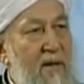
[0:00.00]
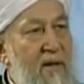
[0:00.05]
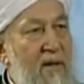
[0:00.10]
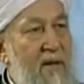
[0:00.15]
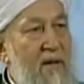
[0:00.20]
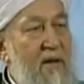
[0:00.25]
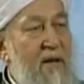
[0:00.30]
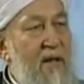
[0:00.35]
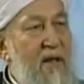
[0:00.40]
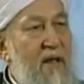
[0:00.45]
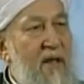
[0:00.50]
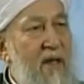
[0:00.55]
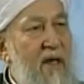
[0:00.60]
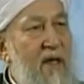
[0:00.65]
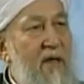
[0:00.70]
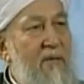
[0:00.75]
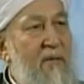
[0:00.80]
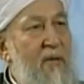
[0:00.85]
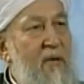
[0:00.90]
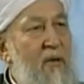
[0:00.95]
there
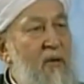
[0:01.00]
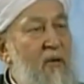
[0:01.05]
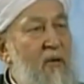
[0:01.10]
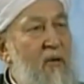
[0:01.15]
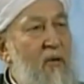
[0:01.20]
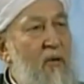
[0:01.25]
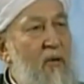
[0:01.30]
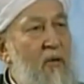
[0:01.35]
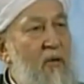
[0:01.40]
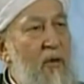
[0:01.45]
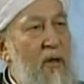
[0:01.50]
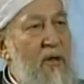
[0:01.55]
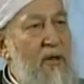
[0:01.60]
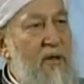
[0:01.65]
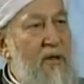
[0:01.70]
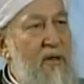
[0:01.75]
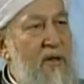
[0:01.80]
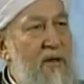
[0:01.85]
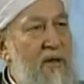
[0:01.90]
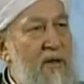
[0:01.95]
can be no
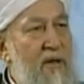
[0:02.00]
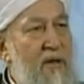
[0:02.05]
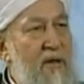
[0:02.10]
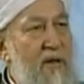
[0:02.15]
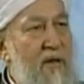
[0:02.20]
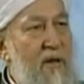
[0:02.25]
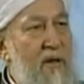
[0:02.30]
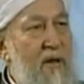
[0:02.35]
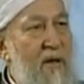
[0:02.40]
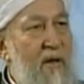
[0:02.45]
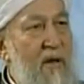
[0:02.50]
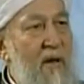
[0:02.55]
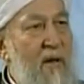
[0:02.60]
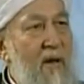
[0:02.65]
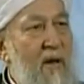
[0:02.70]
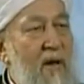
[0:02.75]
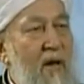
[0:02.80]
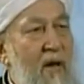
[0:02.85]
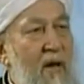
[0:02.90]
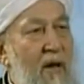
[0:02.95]
question
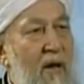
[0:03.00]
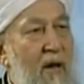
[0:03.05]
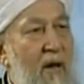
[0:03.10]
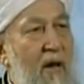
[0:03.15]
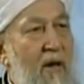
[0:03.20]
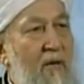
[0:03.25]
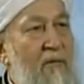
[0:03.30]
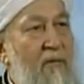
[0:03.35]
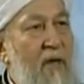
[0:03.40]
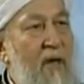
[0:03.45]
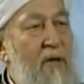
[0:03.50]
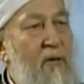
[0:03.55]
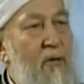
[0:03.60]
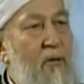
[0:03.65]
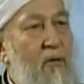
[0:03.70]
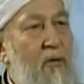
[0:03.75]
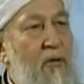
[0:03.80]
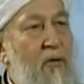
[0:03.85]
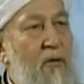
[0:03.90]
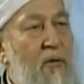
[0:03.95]
of
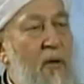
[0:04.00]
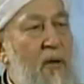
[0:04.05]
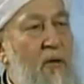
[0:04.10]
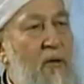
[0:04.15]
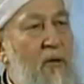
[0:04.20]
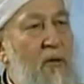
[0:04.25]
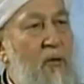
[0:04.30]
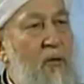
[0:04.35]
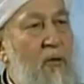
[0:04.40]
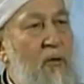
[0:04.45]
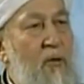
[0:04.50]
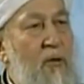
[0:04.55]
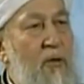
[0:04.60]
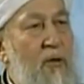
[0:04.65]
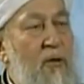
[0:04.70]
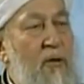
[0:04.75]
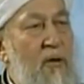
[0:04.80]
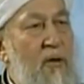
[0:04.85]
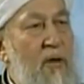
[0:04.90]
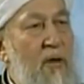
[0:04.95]
Yajuj,
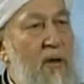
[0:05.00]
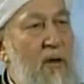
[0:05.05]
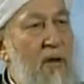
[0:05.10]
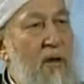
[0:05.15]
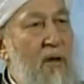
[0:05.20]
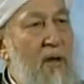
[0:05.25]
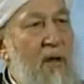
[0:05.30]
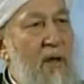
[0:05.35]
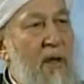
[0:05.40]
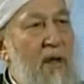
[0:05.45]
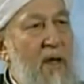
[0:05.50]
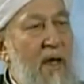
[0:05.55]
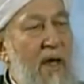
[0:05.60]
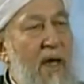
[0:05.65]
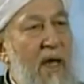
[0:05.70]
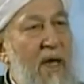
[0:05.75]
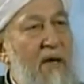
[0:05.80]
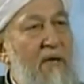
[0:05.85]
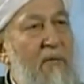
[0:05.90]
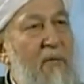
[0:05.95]
Majuj
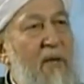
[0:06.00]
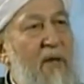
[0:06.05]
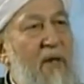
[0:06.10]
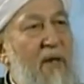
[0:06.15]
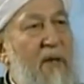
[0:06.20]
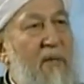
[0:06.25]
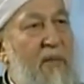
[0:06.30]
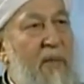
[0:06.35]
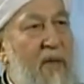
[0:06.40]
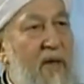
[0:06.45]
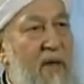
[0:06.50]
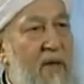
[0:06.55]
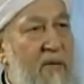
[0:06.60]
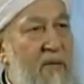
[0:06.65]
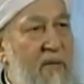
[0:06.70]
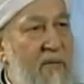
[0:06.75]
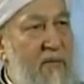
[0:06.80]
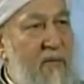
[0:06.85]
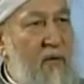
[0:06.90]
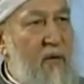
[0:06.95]
having been appeared
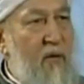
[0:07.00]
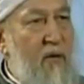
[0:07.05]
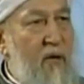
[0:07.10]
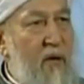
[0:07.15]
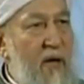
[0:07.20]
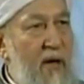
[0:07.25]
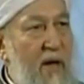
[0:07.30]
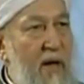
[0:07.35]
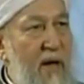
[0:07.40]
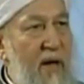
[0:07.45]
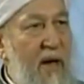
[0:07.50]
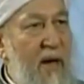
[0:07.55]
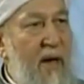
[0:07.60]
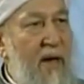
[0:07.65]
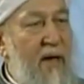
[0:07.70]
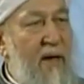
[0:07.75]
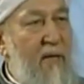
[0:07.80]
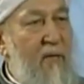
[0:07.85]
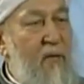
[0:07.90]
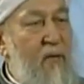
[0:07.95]
before
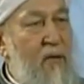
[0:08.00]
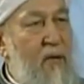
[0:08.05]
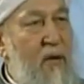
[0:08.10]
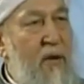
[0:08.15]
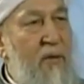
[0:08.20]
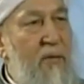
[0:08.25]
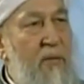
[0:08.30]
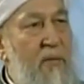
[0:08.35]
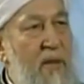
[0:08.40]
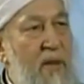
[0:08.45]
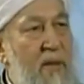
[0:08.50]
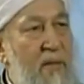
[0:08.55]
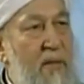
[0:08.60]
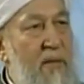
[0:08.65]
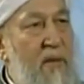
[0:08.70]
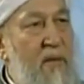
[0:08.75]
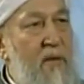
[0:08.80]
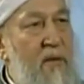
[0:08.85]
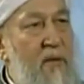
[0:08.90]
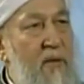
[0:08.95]
and Muslim
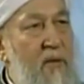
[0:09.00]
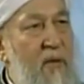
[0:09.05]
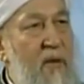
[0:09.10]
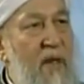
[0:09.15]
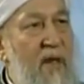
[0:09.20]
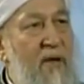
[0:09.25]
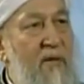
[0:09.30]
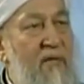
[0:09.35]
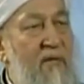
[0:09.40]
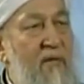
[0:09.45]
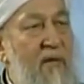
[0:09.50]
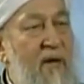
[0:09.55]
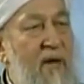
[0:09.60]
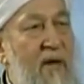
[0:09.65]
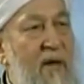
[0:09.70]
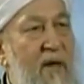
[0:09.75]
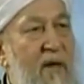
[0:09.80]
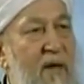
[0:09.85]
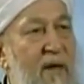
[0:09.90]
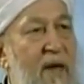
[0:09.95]
people should have
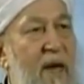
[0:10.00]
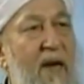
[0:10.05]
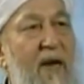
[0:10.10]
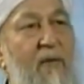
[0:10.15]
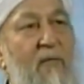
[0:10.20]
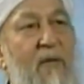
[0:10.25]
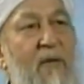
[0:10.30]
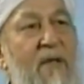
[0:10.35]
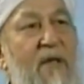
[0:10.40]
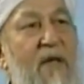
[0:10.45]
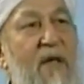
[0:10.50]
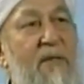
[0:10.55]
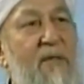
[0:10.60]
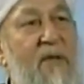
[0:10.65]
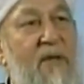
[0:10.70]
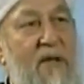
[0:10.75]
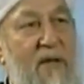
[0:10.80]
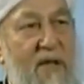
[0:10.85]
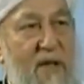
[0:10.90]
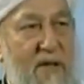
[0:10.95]
dealt with them
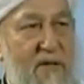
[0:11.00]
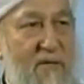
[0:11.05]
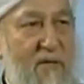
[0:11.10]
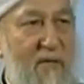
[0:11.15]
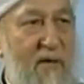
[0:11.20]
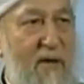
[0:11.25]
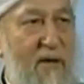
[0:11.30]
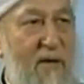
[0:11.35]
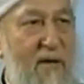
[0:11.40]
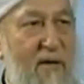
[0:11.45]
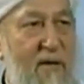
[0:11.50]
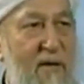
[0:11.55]
successfully.